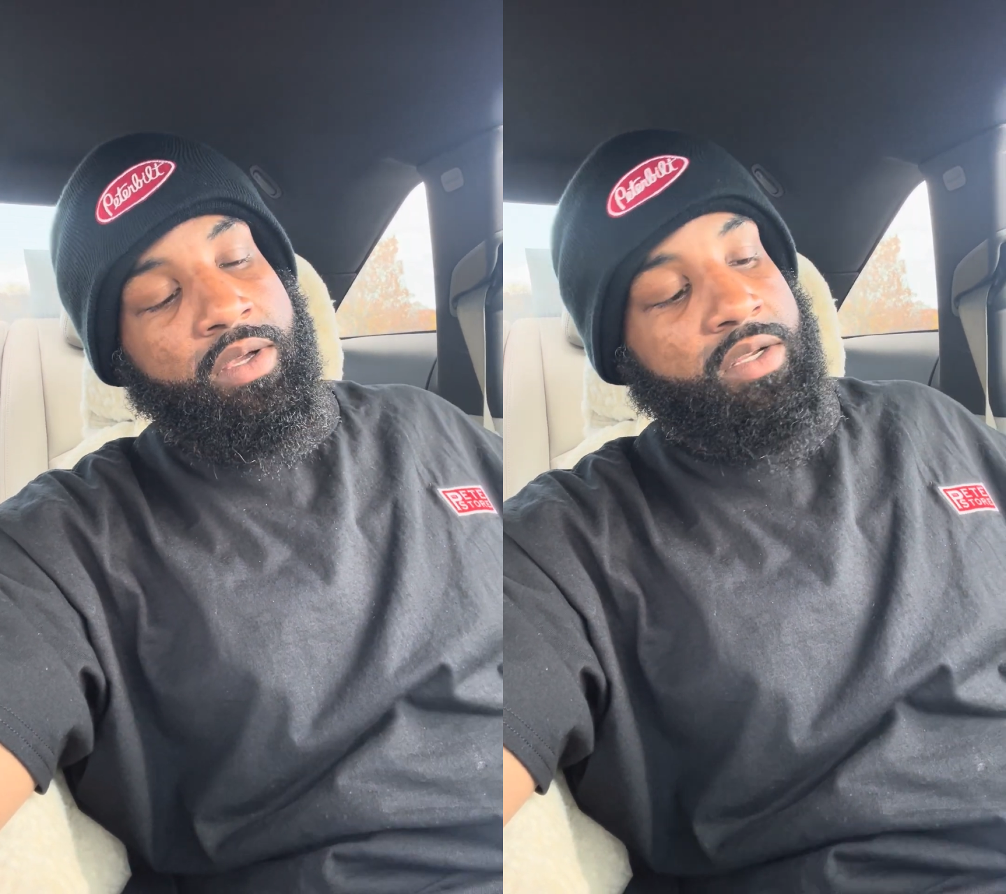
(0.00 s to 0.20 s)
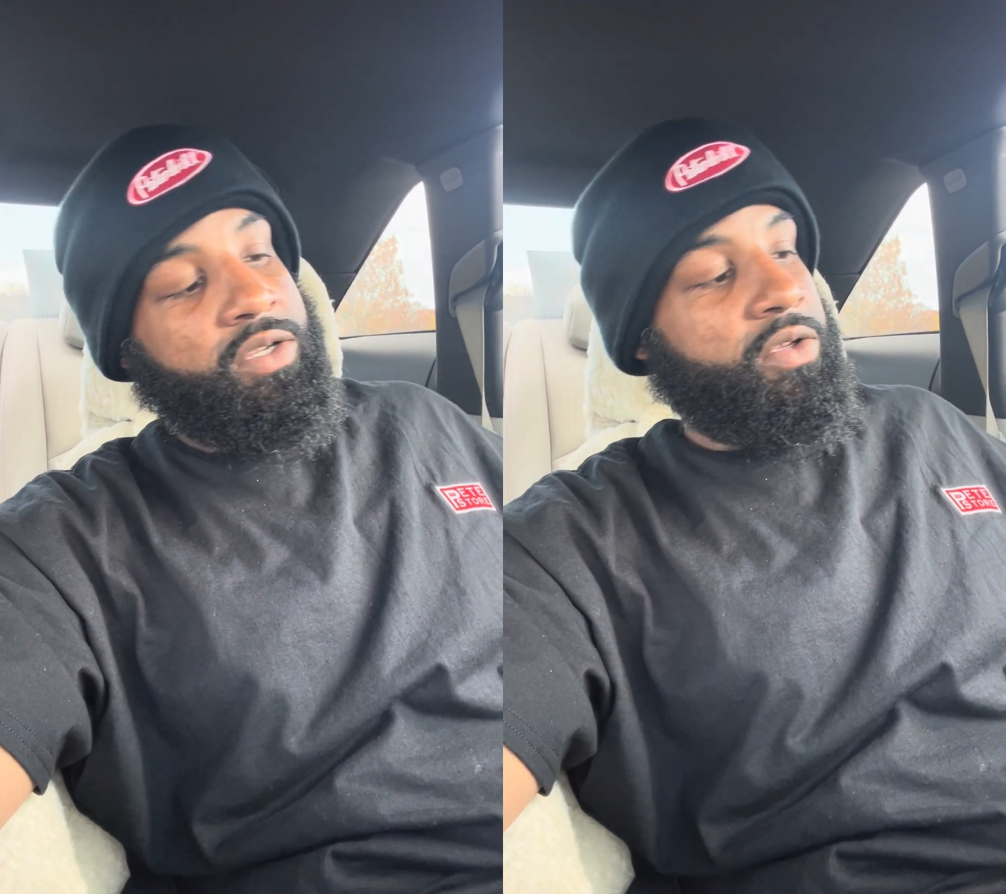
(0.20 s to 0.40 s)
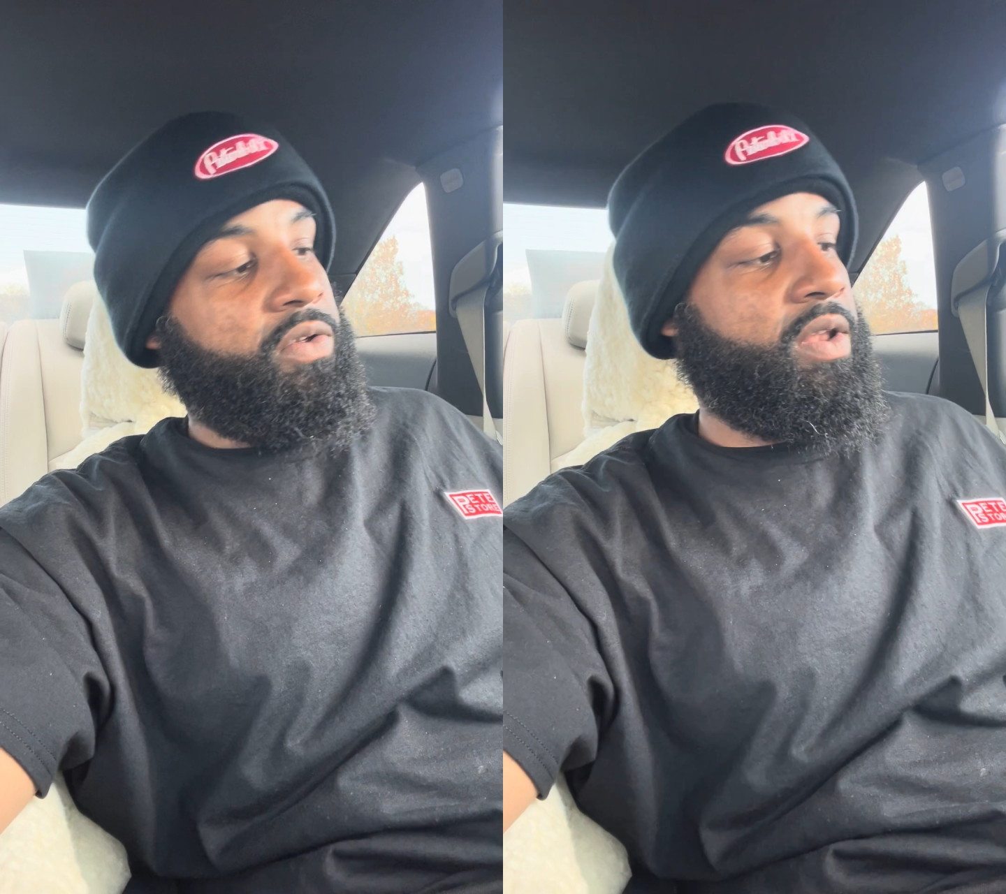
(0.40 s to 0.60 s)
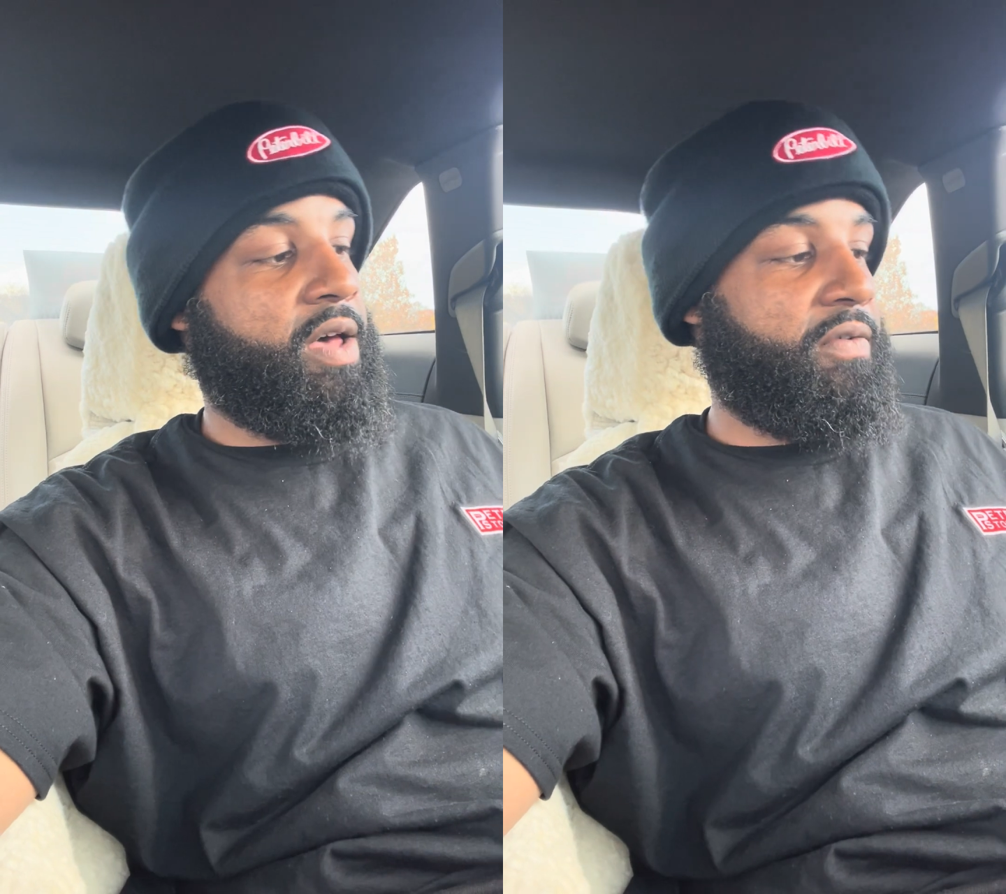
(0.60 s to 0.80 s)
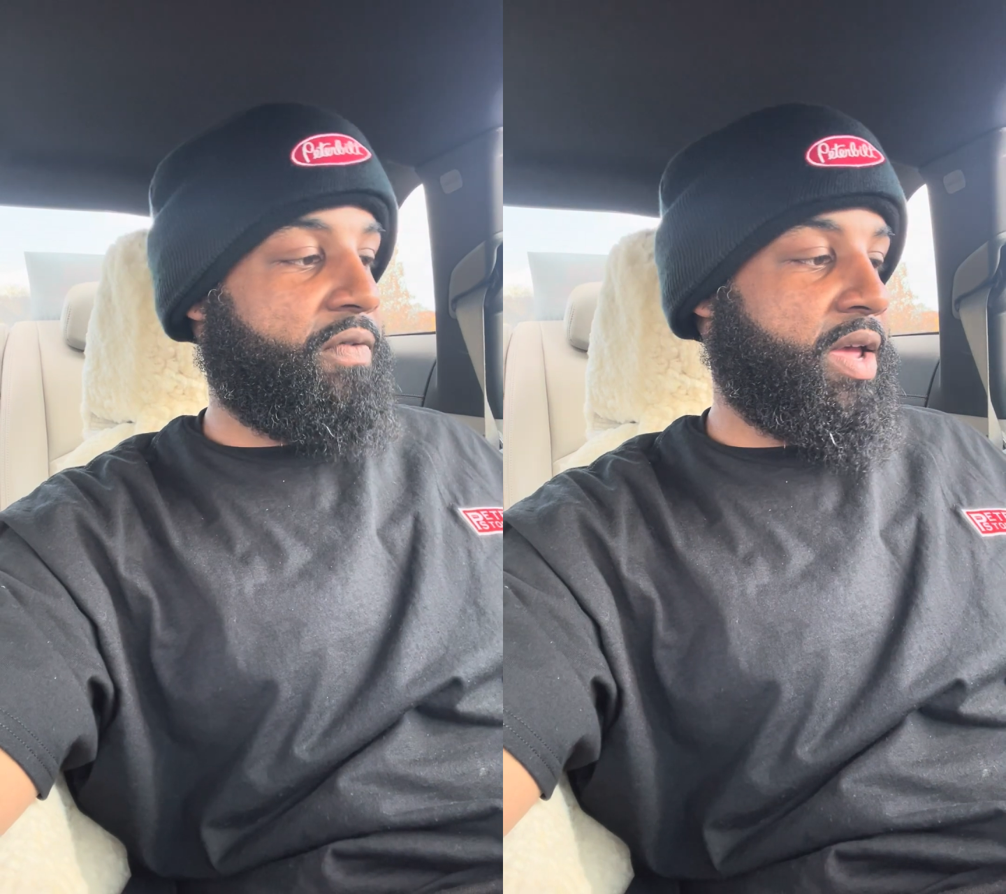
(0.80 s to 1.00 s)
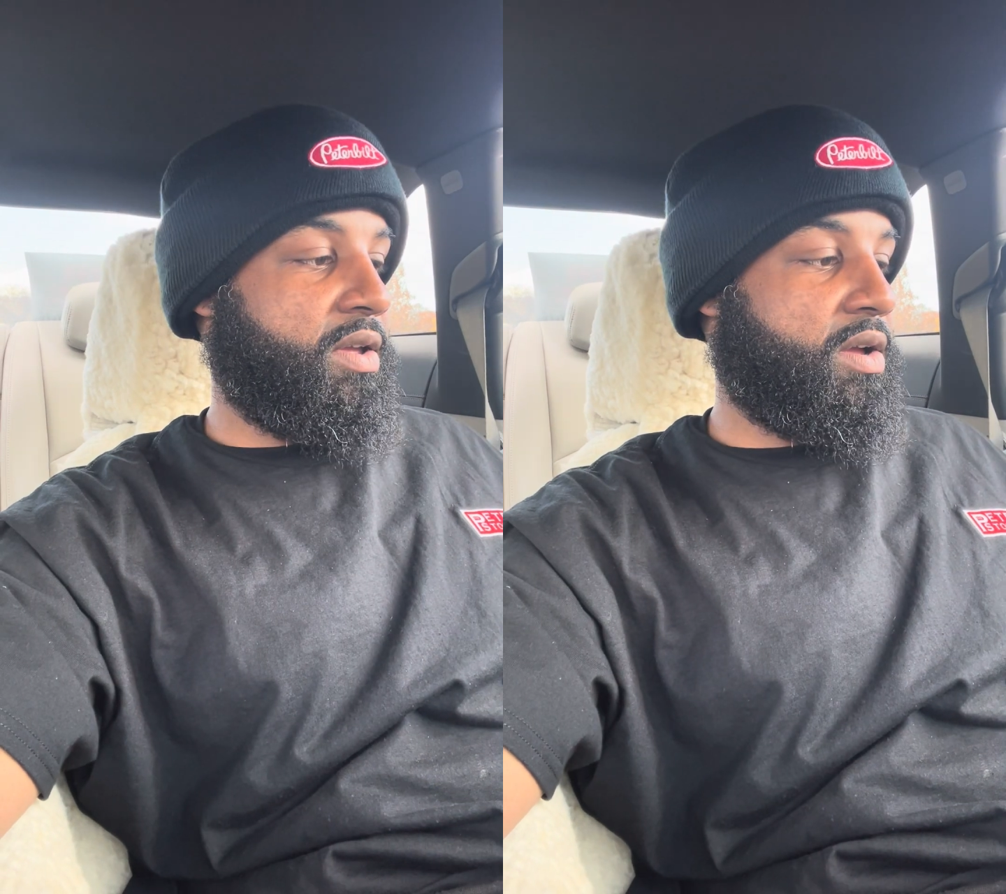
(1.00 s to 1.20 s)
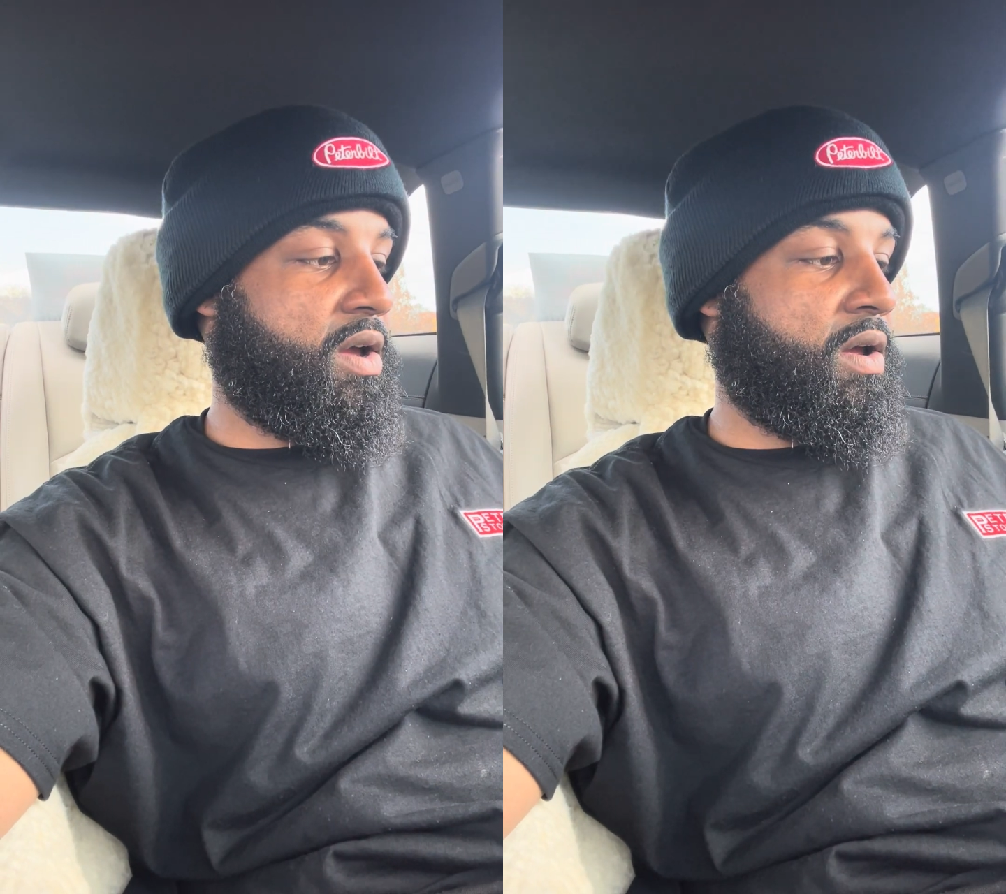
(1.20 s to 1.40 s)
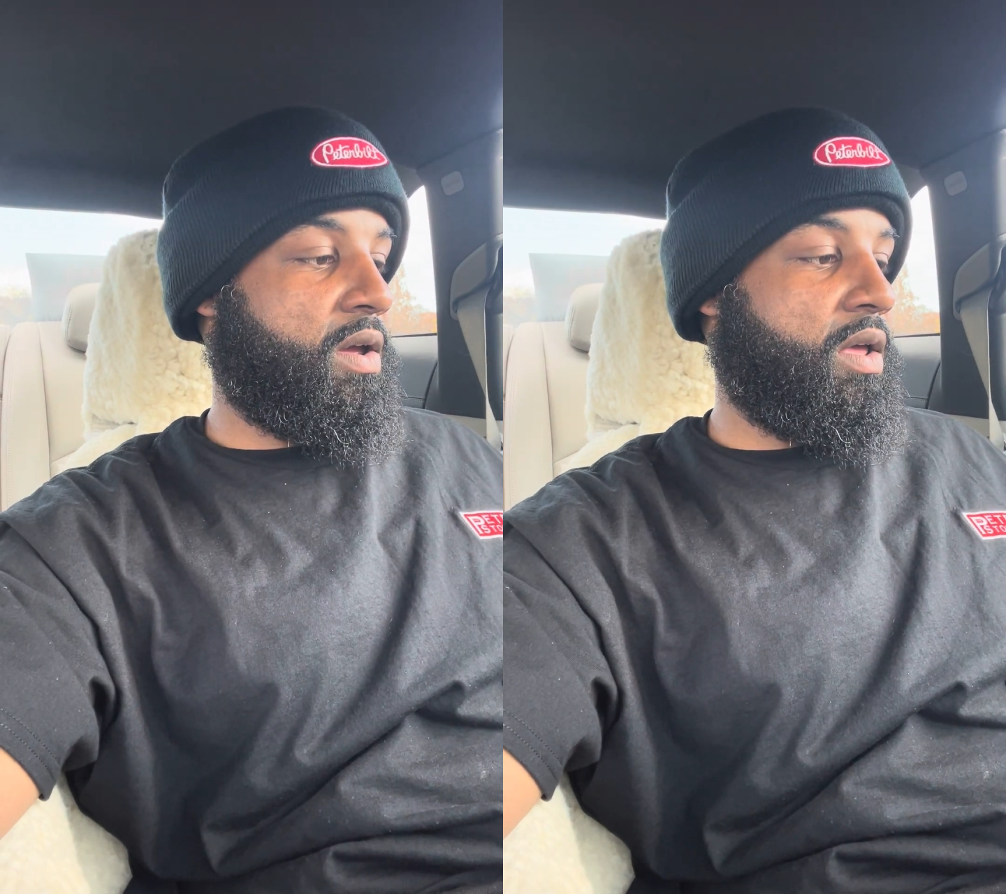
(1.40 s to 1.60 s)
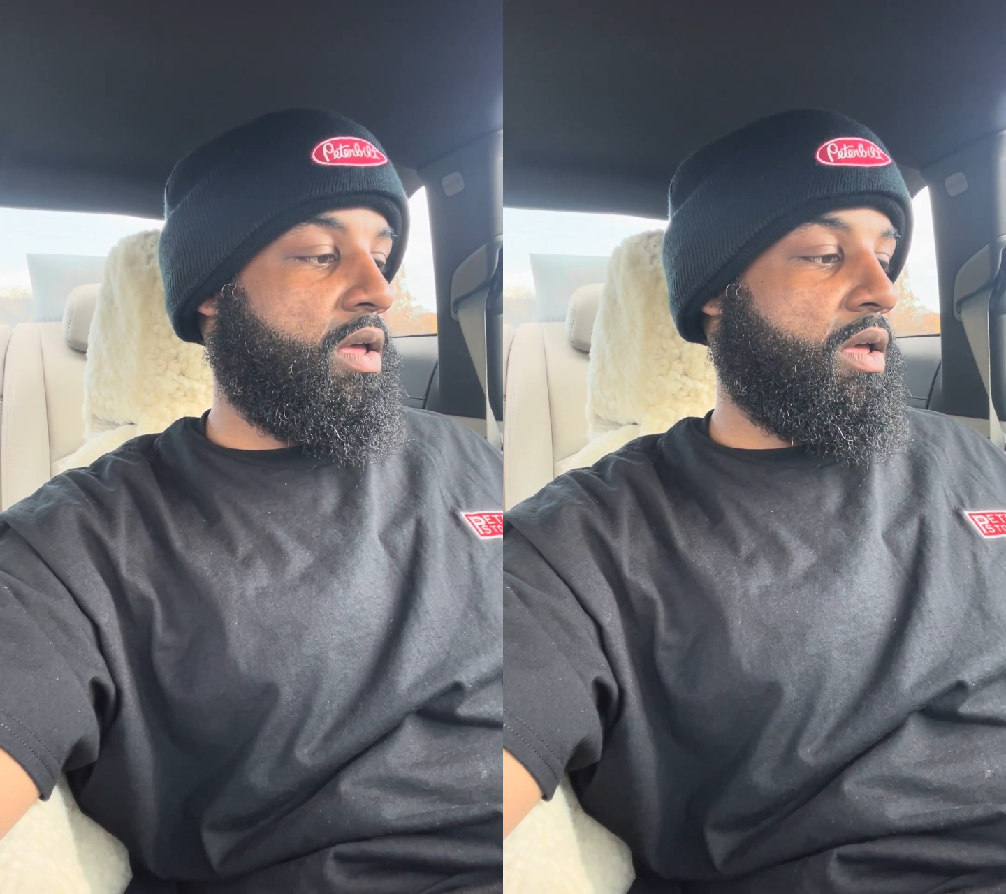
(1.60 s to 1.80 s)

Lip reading: so you're not fighting current.